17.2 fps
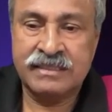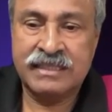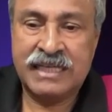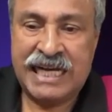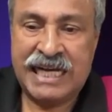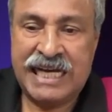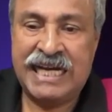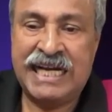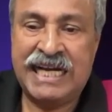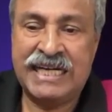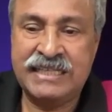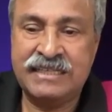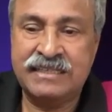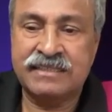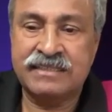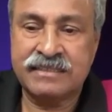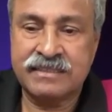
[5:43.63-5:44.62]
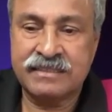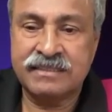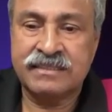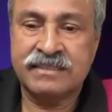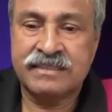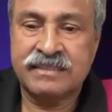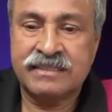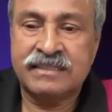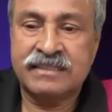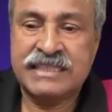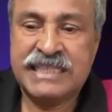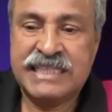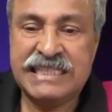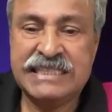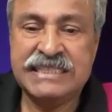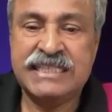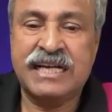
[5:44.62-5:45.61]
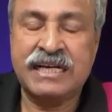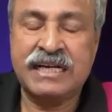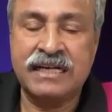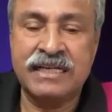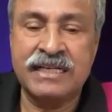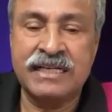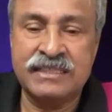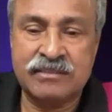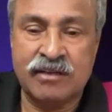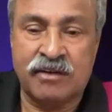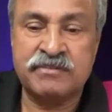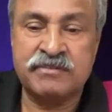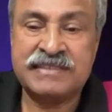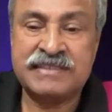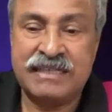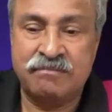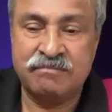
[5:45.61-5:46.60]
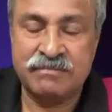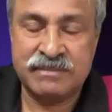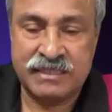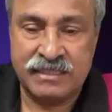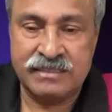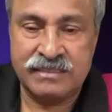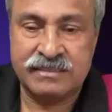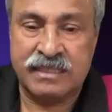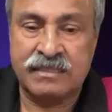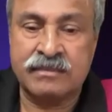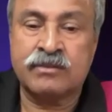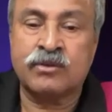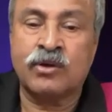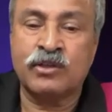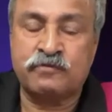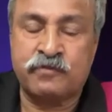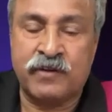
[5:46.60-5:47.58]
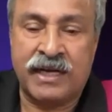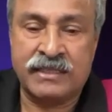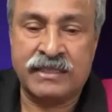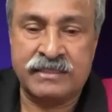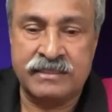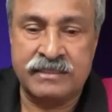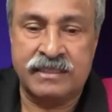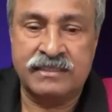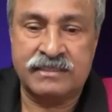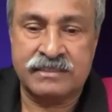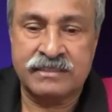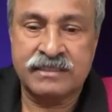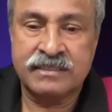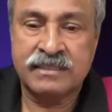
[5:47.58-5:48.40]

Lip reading: and in the release of stem cells and growth factors,